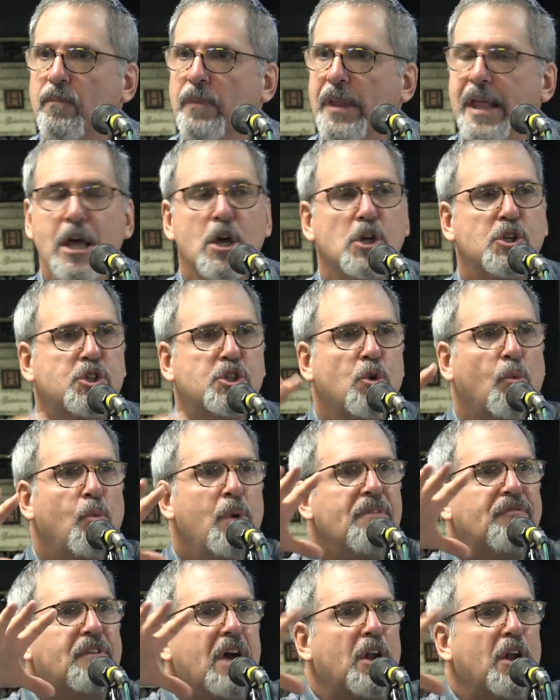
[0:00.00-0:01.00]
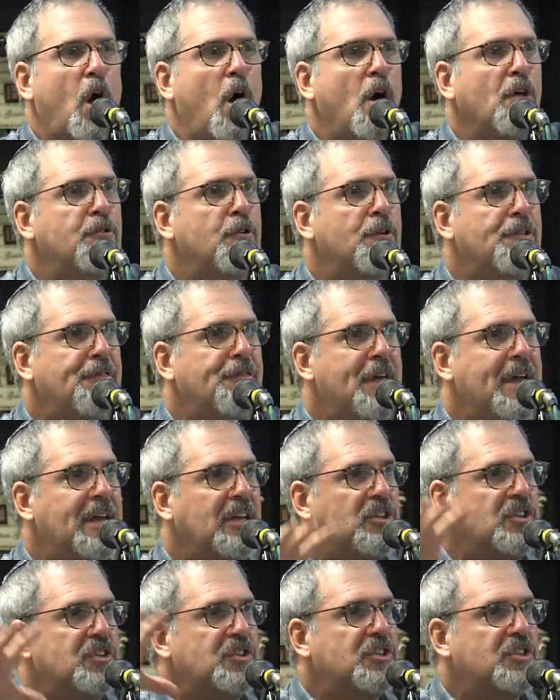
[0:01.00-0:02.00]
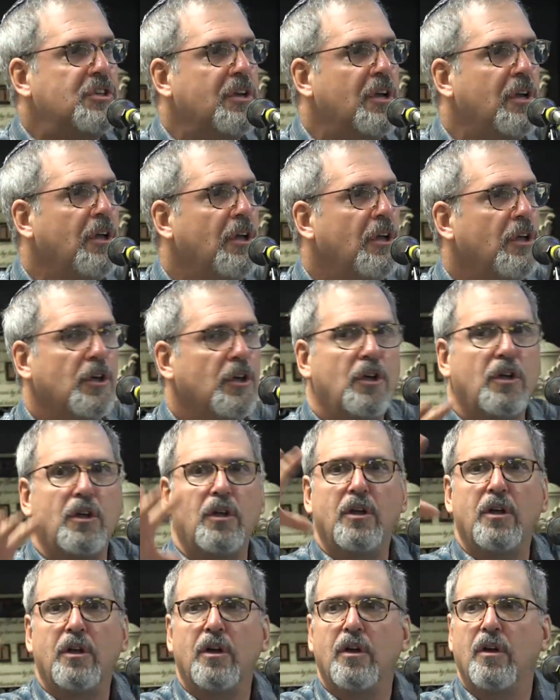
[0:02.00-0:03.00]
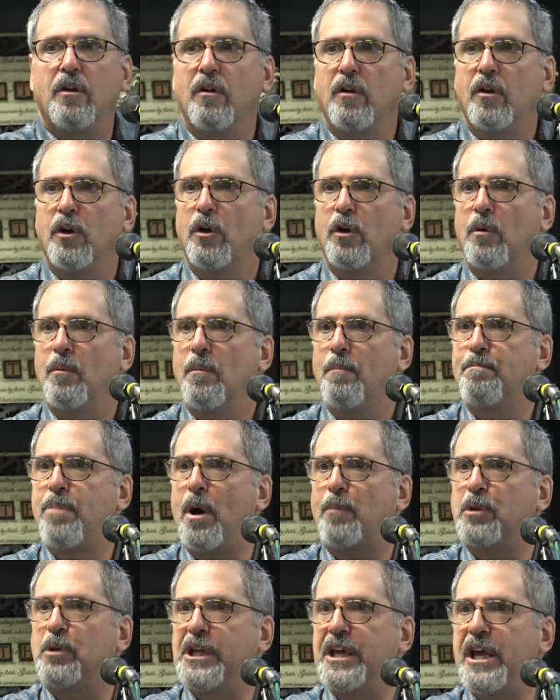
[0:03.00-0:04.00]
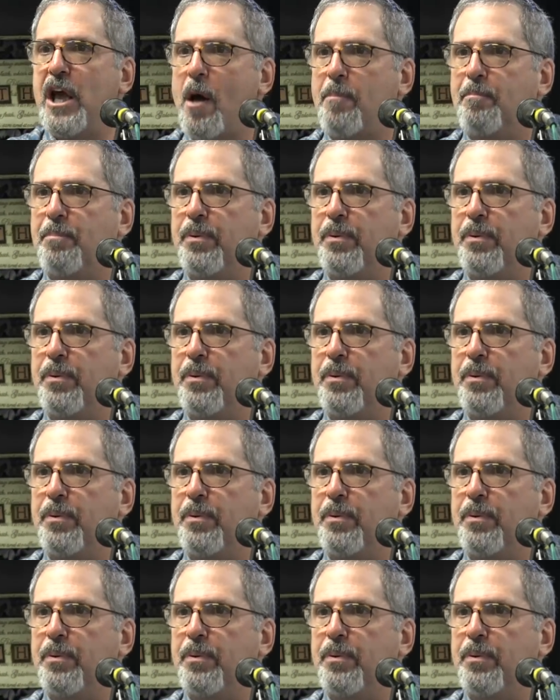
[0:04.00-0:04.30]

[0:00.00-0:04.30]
So we've got other things bubbling up.